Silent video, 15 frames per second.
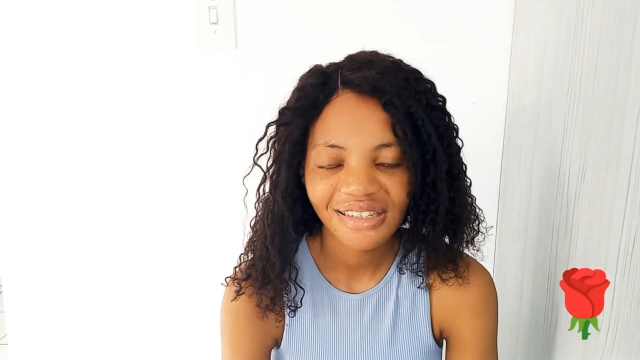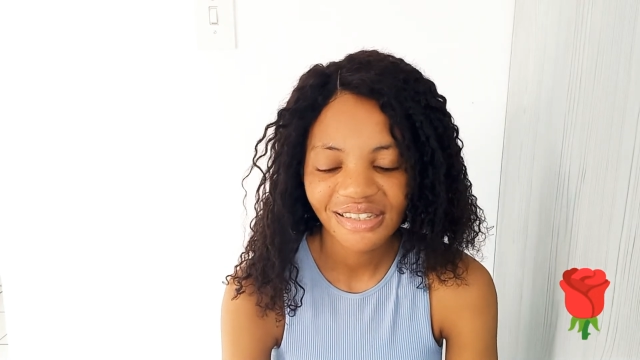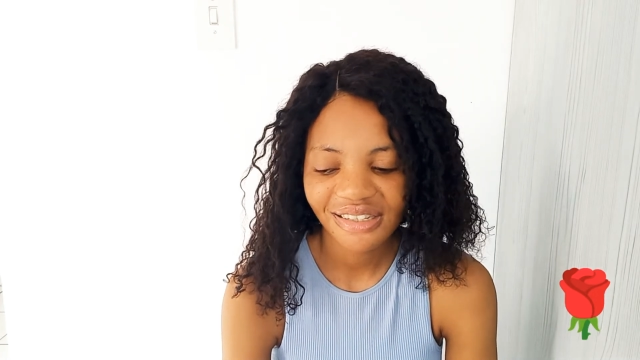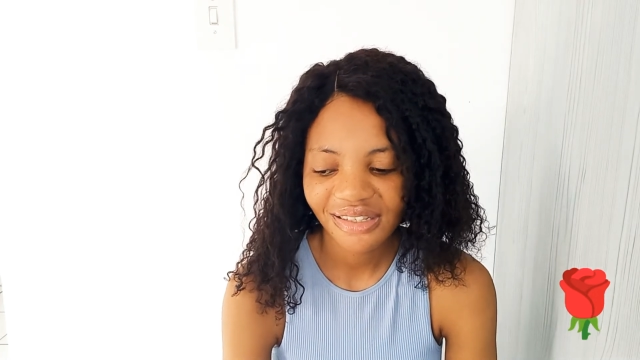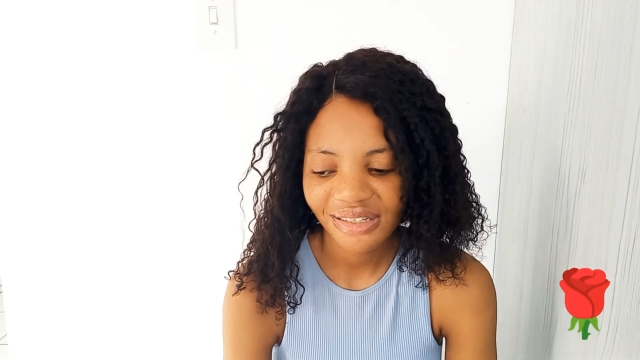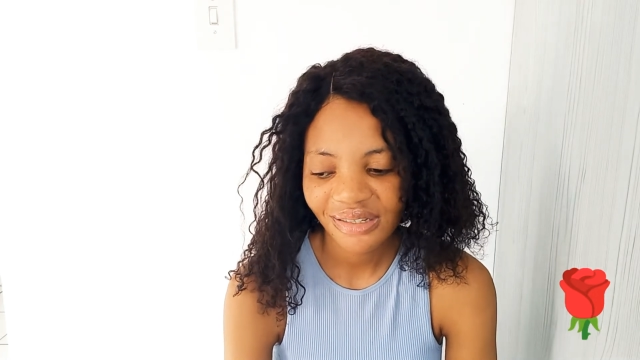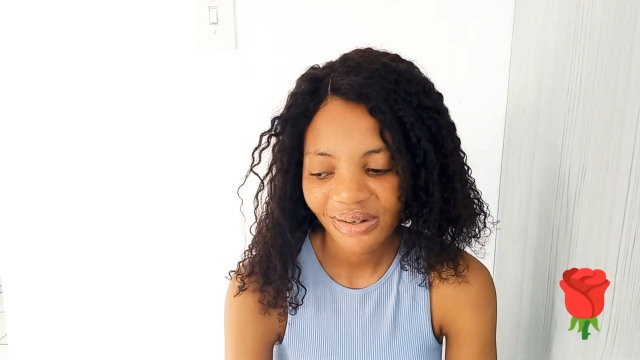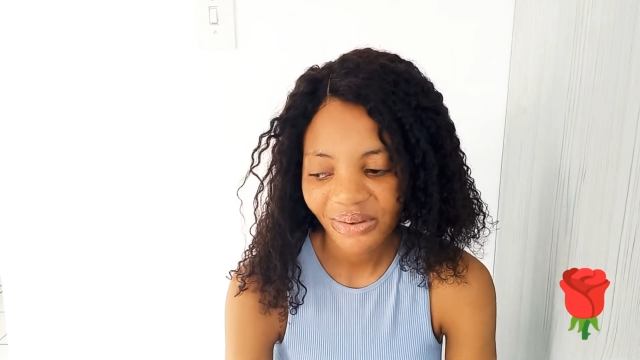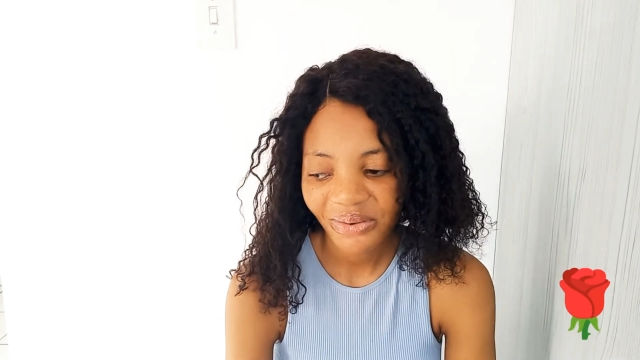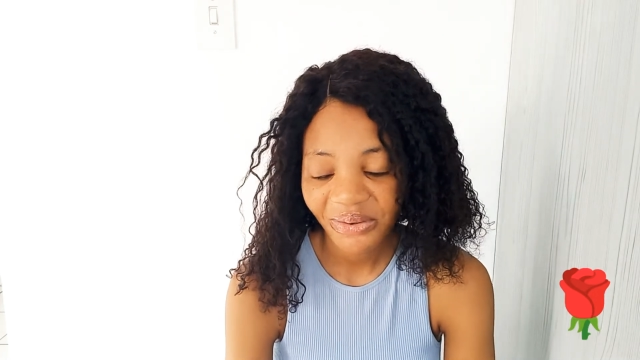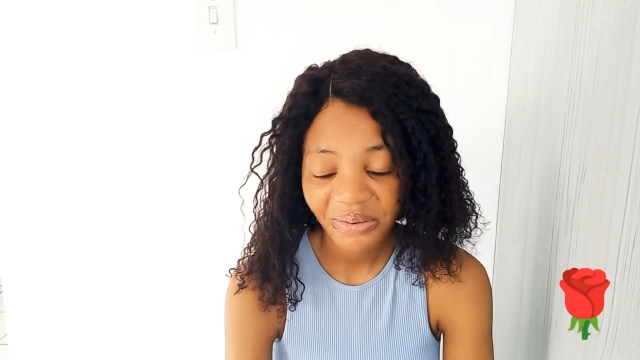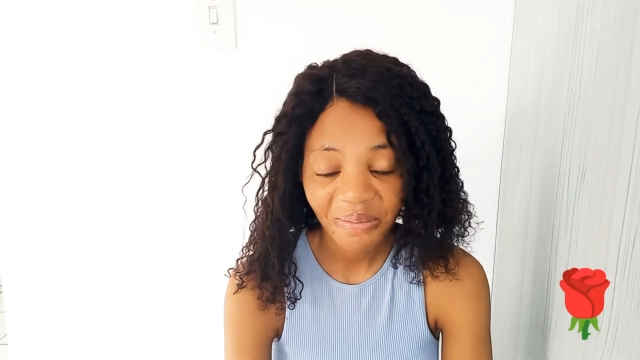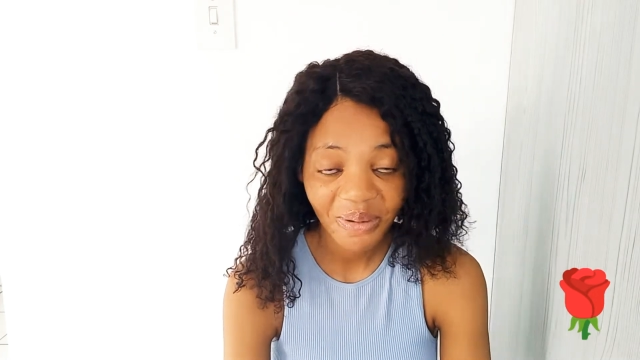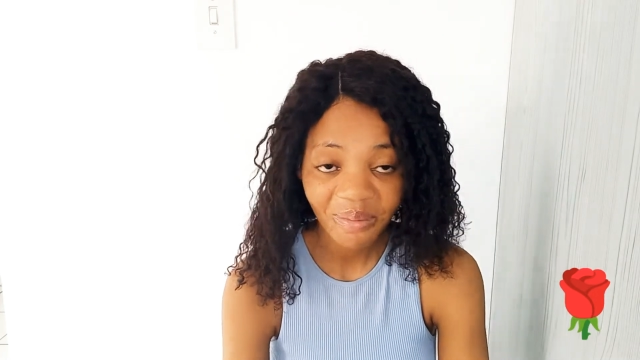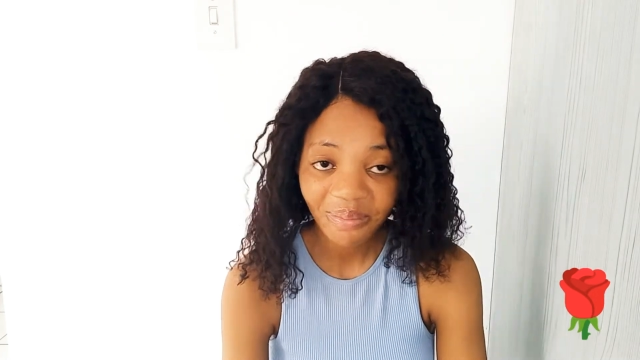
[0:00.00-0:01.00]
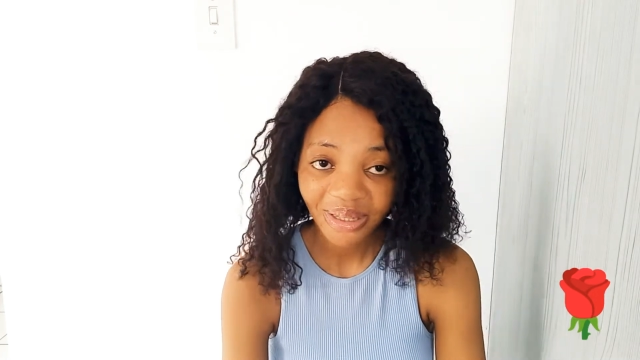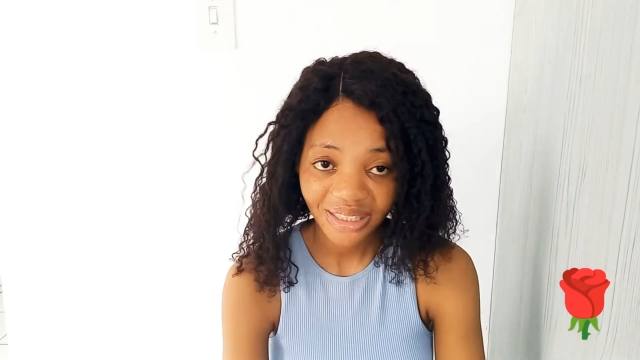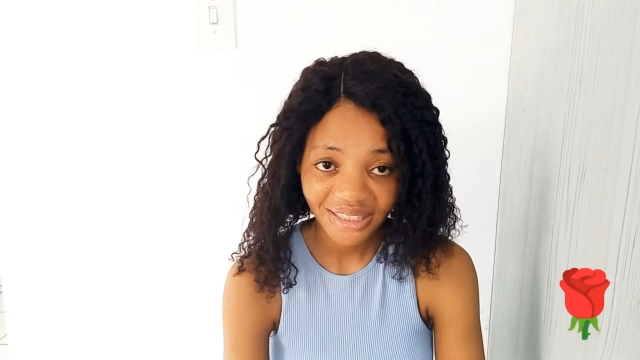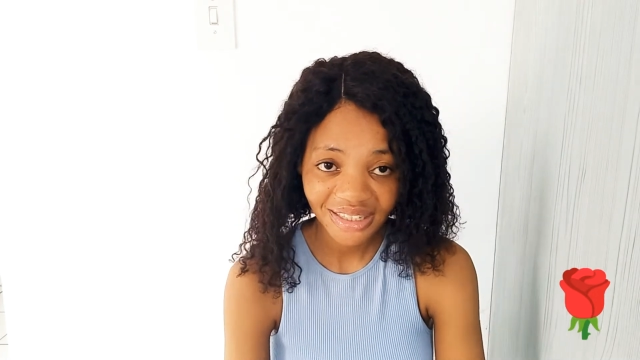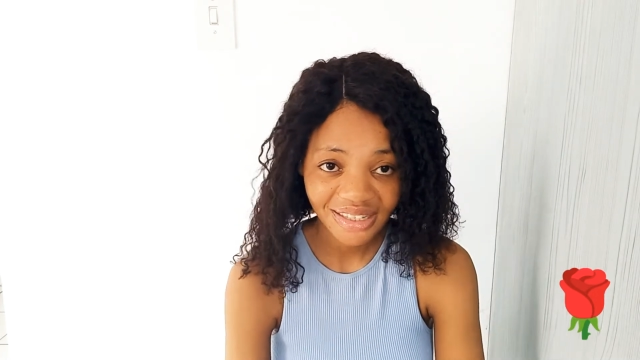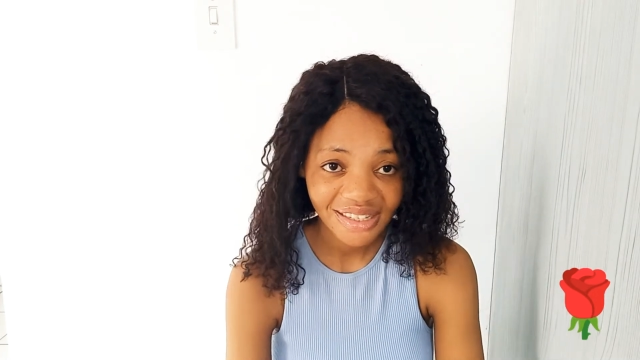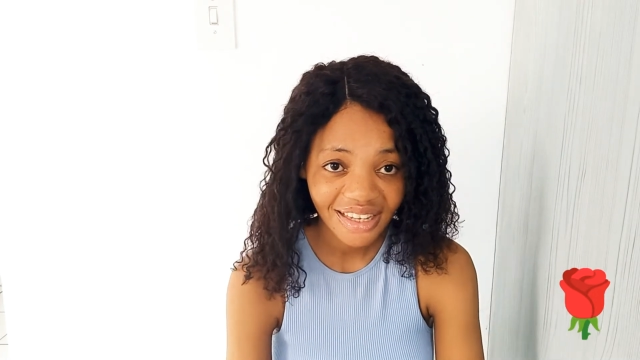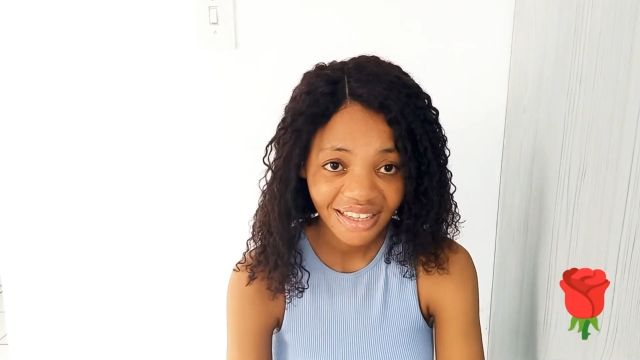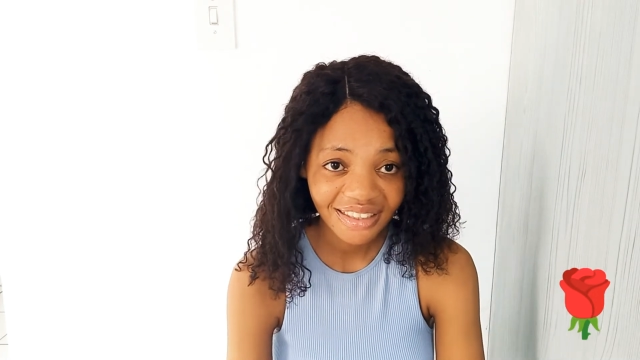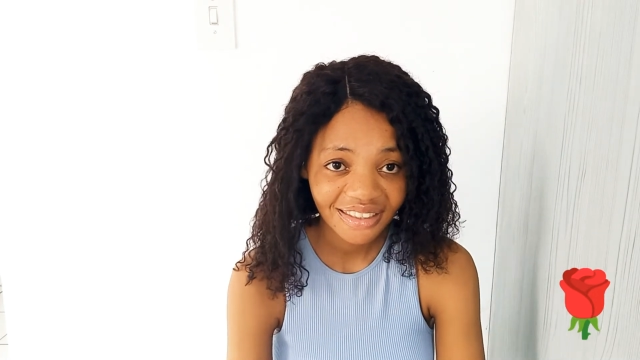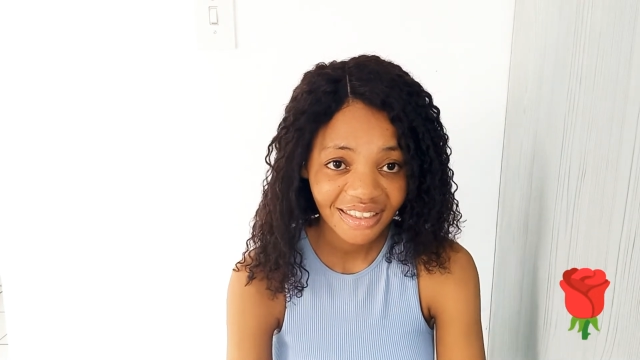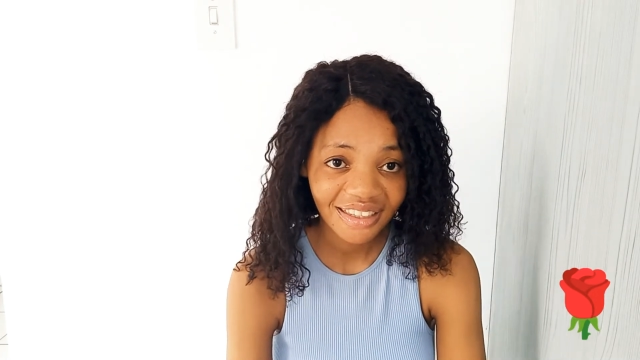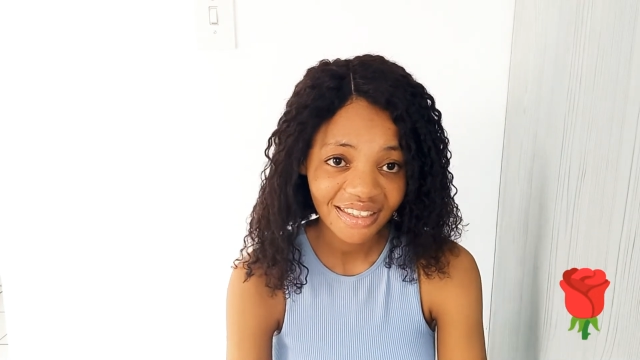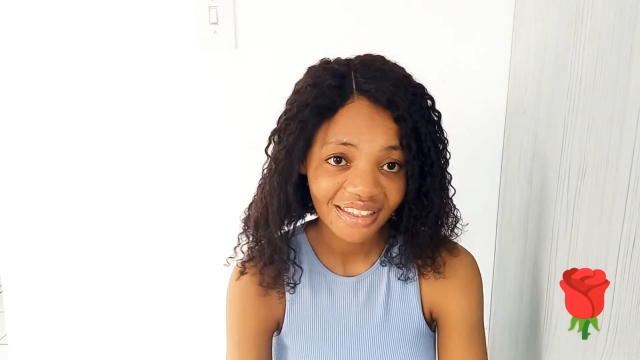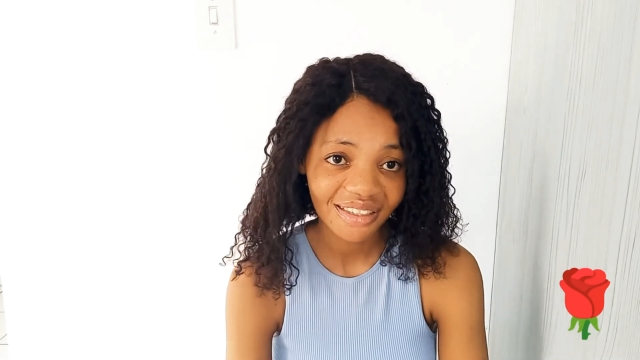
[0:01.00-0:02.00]
this story, remember it's
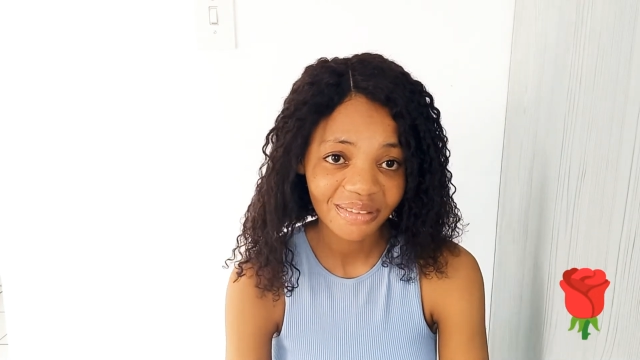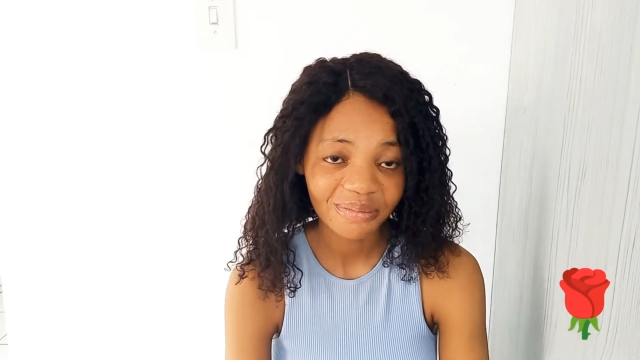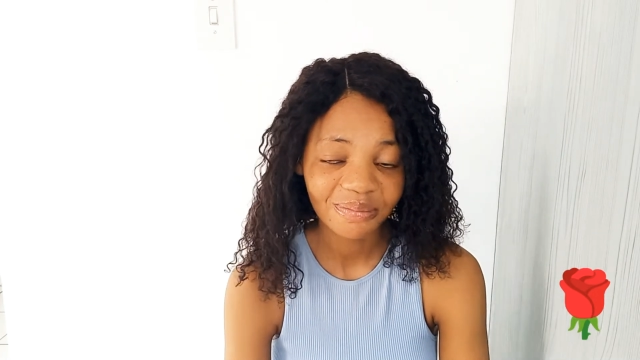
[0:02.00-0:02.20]
Sunday.